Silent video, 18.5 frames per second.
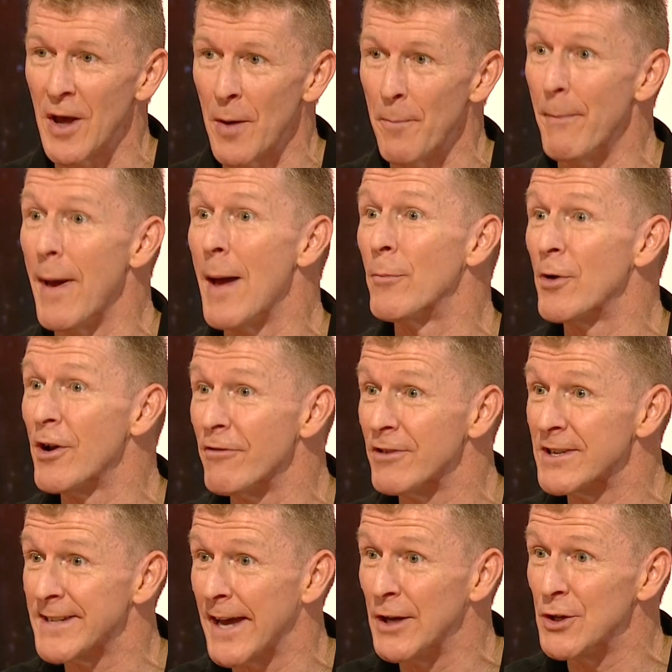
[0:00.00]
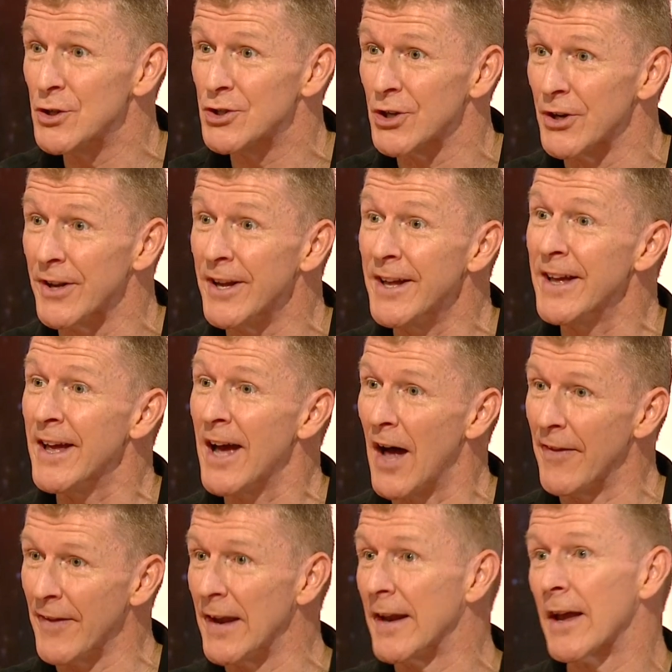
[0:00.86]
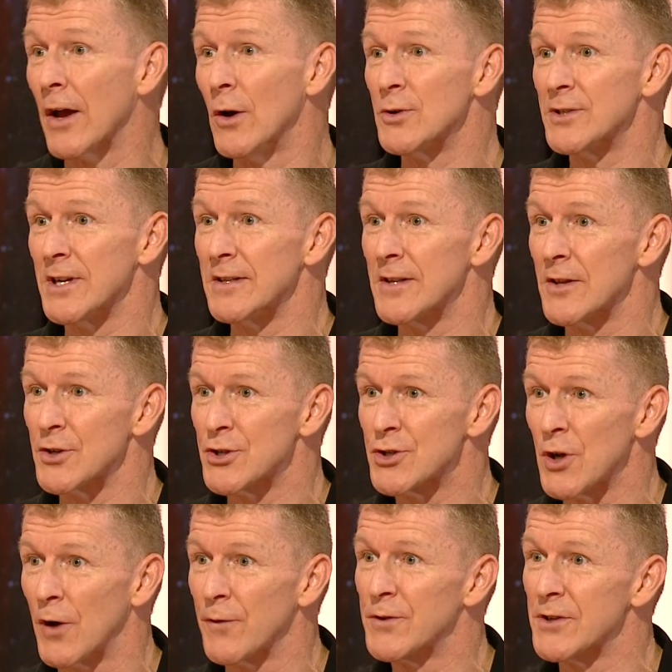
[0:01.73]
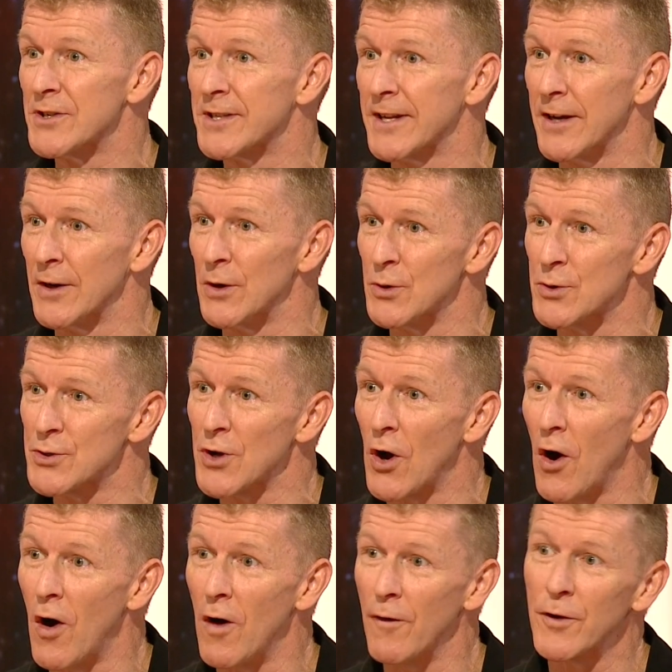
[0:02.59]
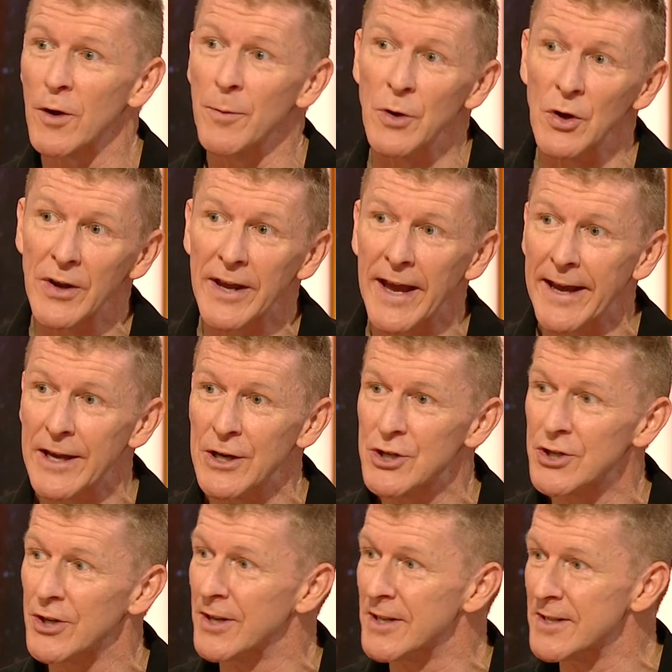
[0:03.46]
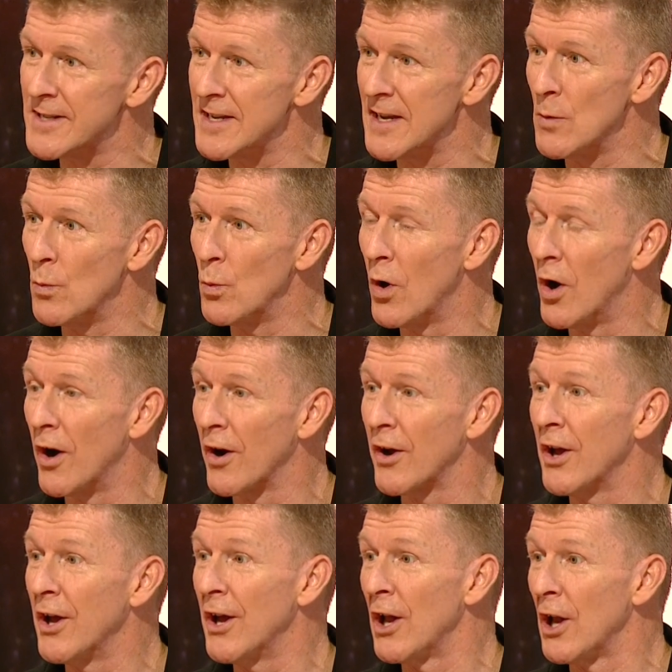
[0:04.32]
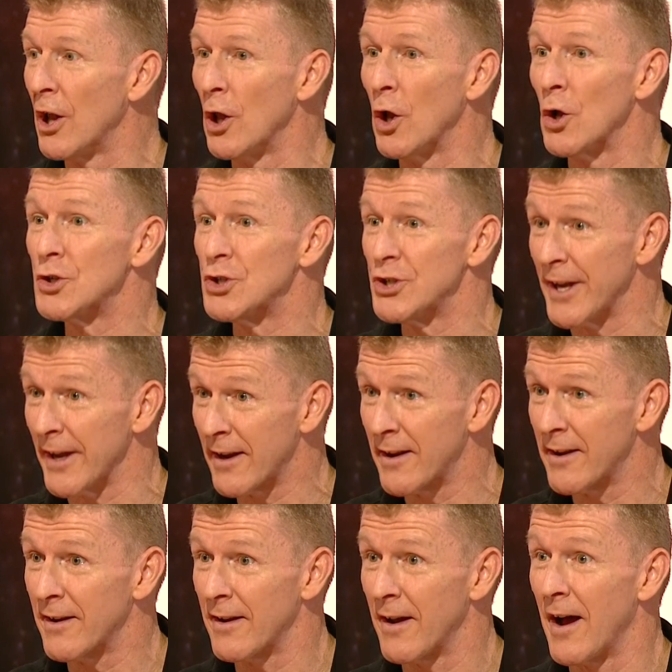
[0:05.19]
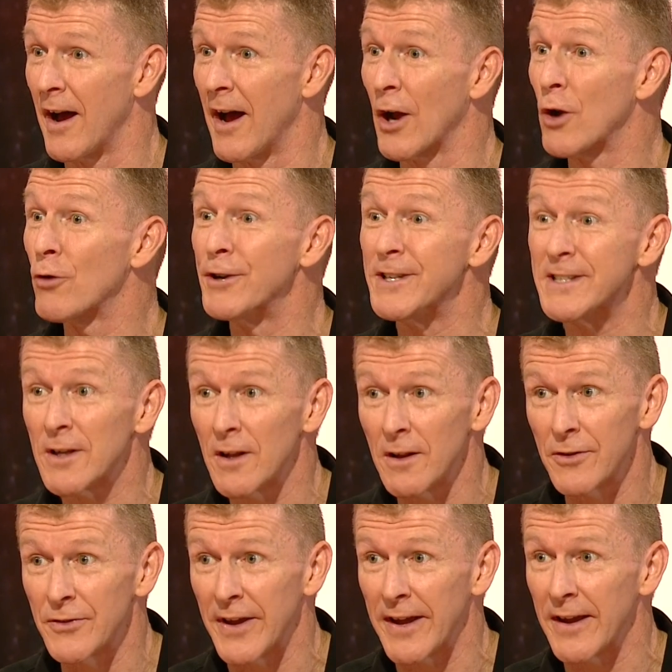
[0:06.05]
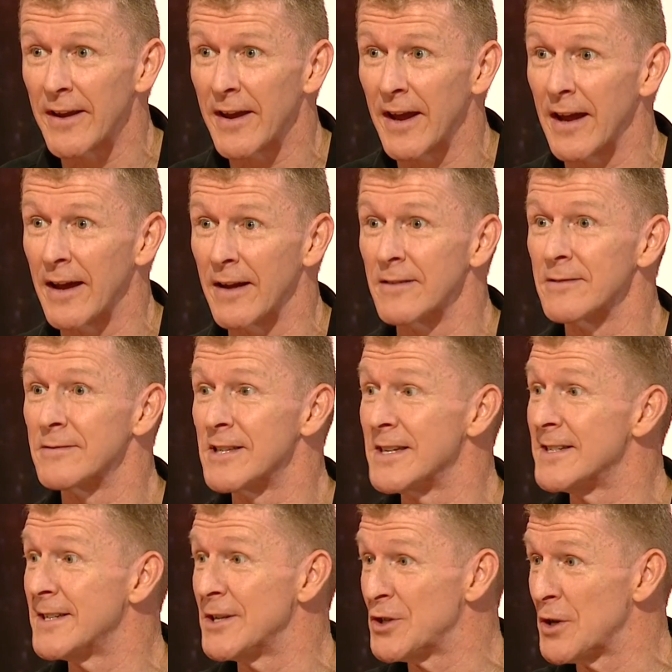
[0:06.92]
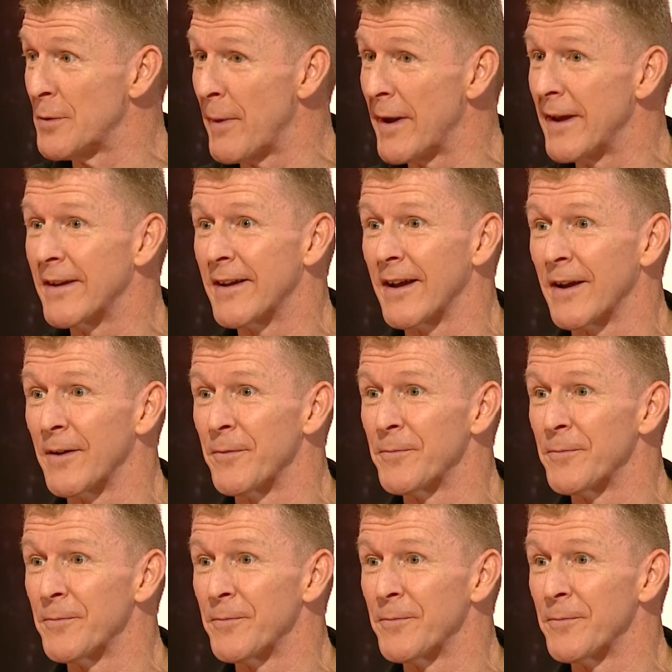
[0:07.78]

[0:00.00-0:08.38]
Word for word: memory retention, and then it goes into the softer skills of communication and teamwork, logic, uh, critical thinking, decision-making.